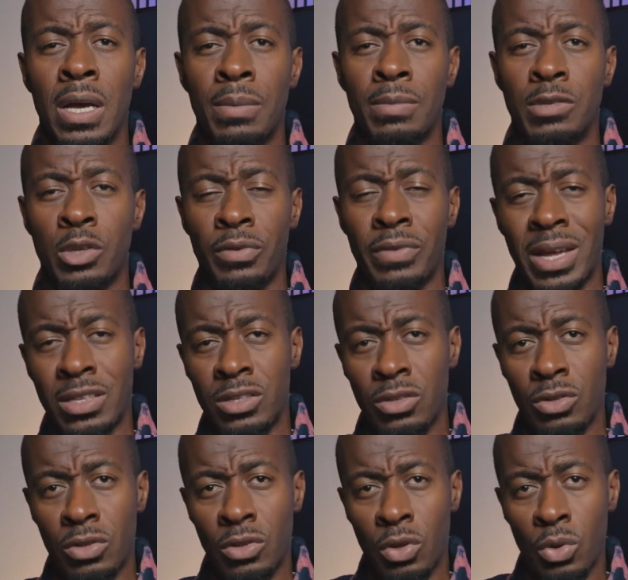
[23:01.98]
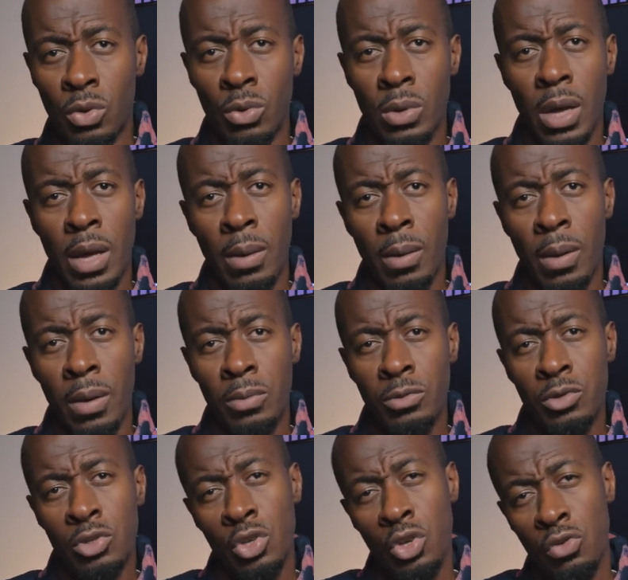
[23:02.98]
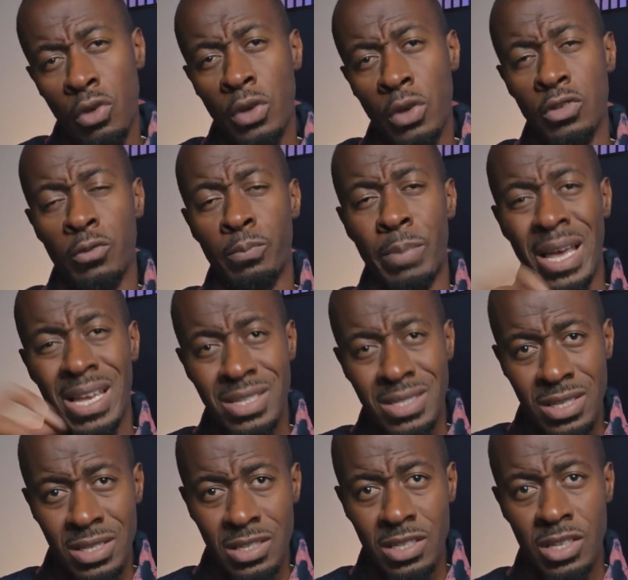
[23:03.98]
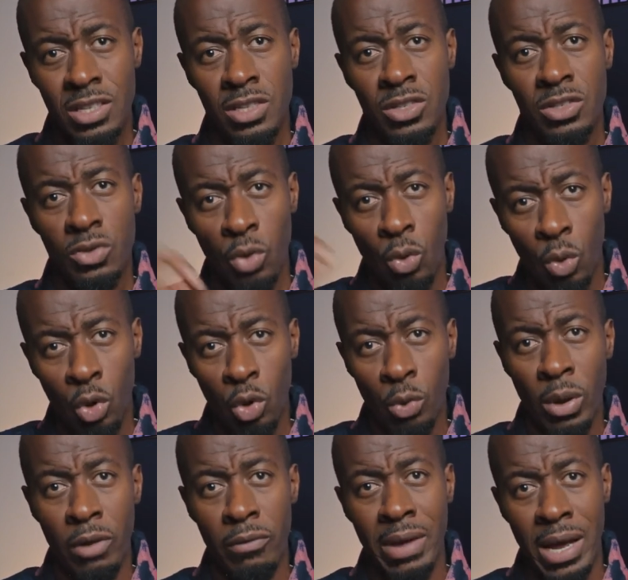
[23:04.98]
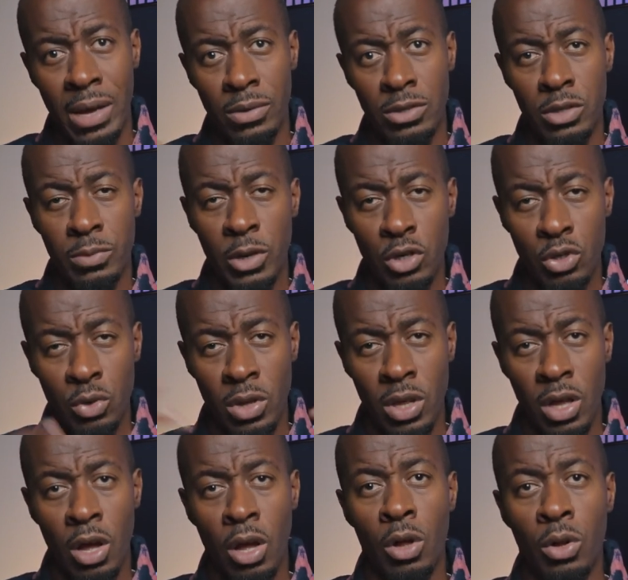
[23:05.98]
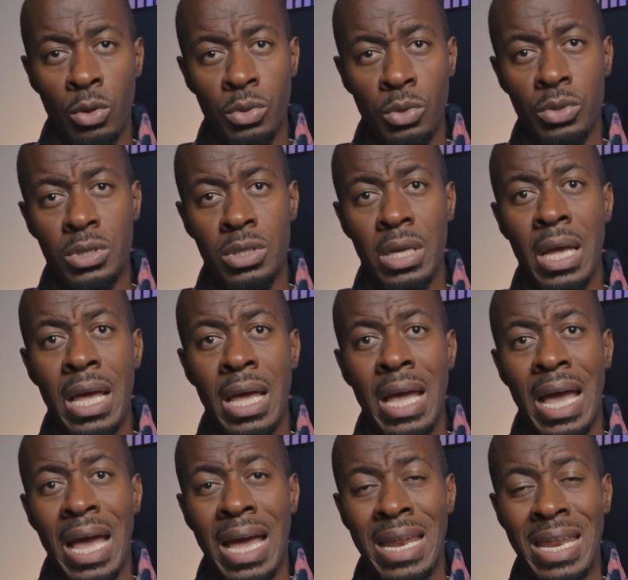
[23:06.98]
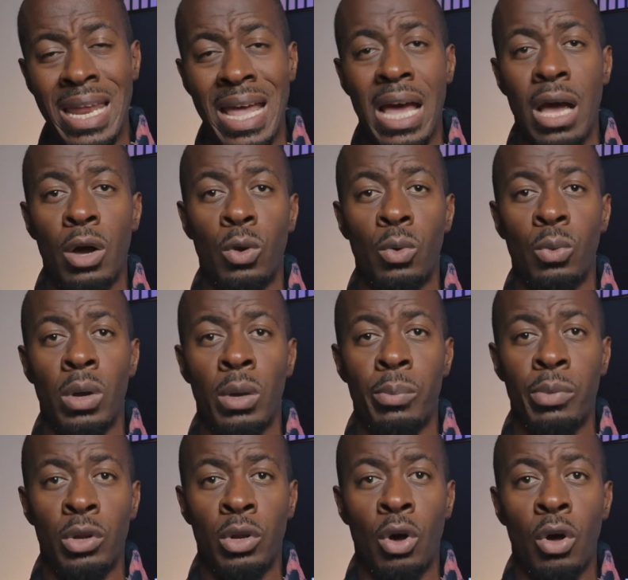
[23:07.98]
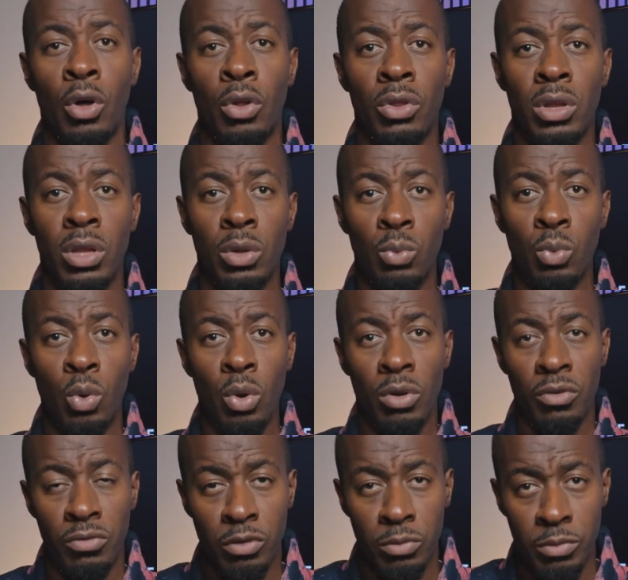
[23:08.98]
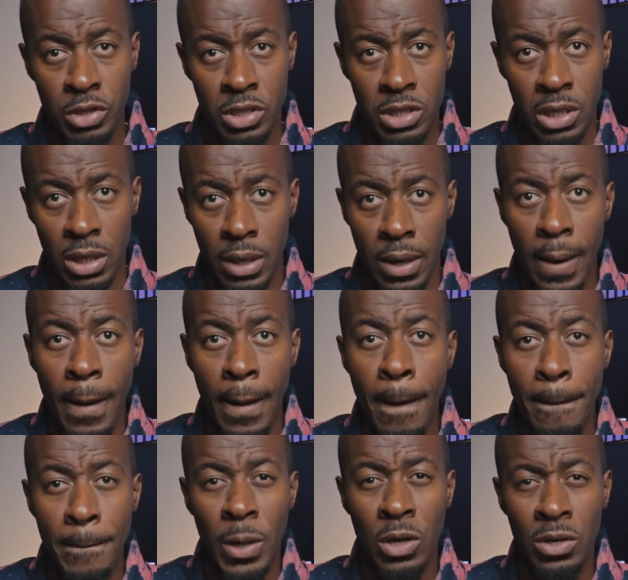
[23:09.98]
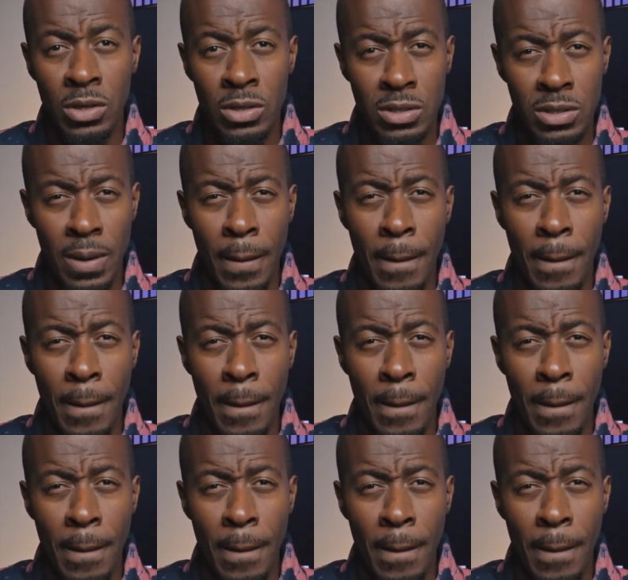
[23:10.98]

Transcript: So we had to do 2 rows of basting stitches all the way around to make sure that it holds. And now we're putting it on the walking foot machine, because